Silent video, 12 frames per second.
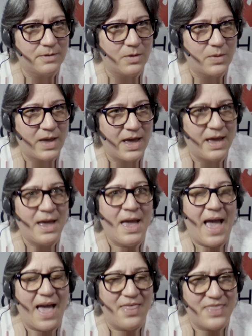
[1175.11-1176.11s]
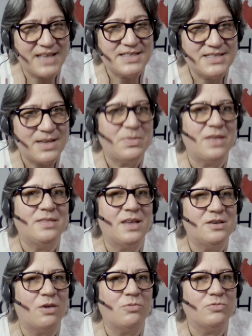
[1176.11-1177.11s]
Okay. And that's something they
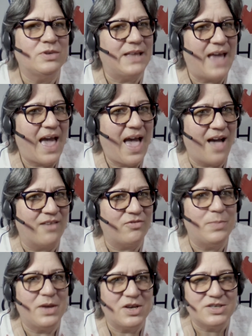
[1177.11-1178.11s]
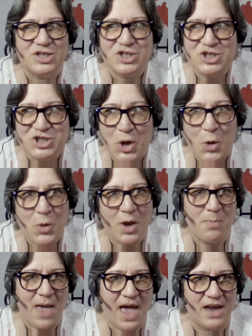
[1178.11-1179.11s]
don't really have because it's so
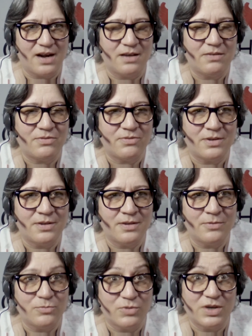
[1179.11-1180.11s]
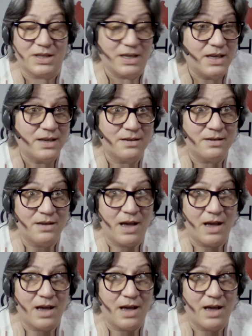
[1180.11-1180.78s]
competitive, really.